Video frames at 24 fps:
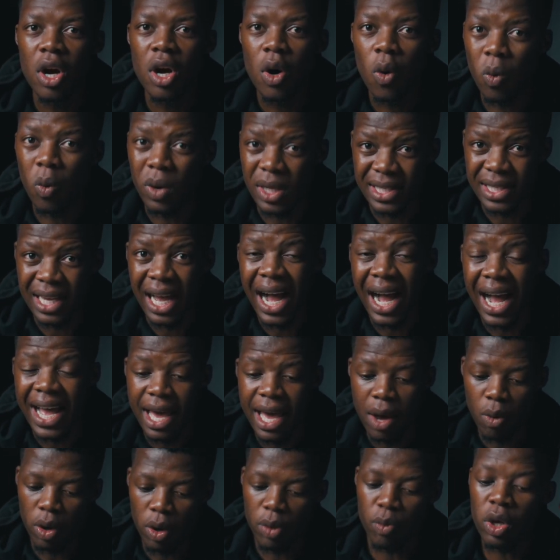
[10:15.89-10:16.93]
was higher
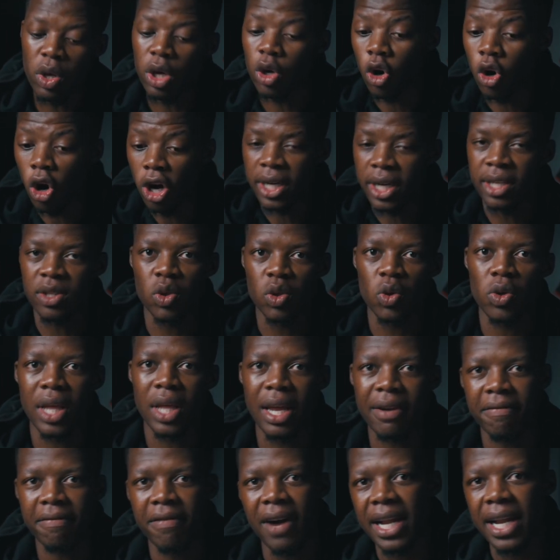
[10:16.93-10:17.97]
when we got into
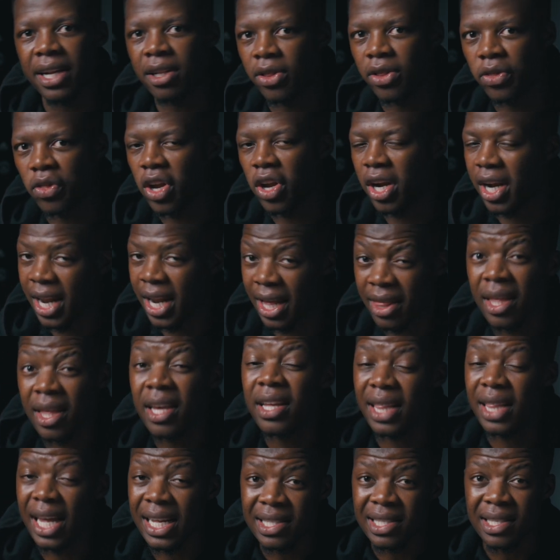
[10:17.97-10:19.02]
that final third, and I
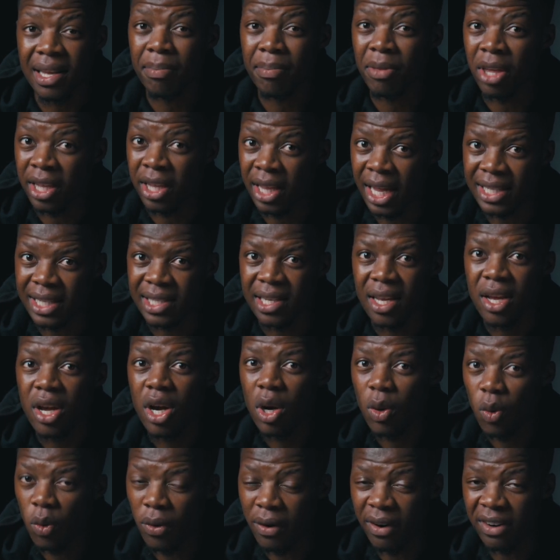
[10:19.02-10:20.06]
think that's something that
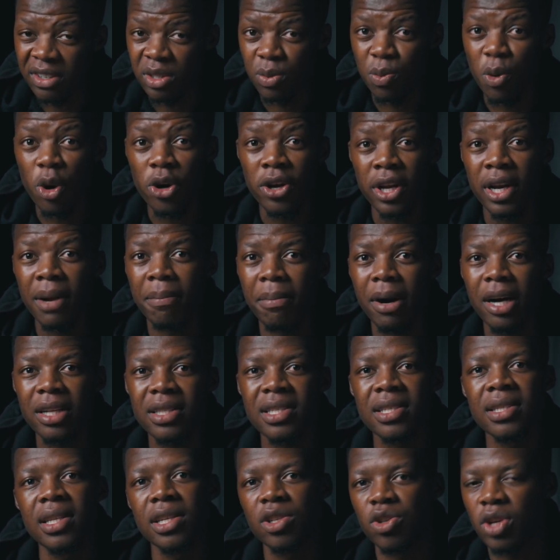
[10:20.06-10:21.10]
we would have spoken about
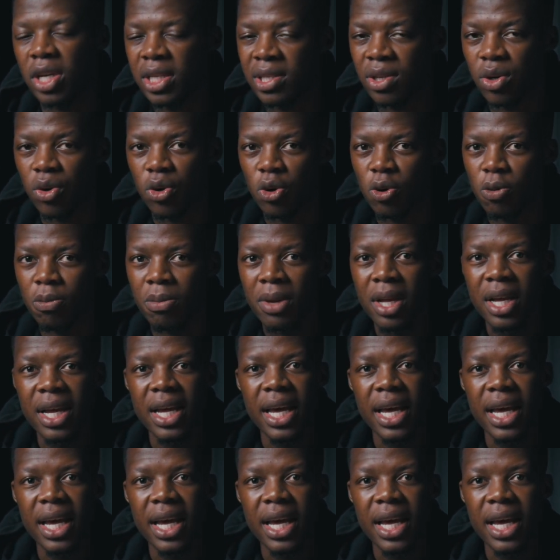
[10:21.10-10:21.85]
in the dressing room.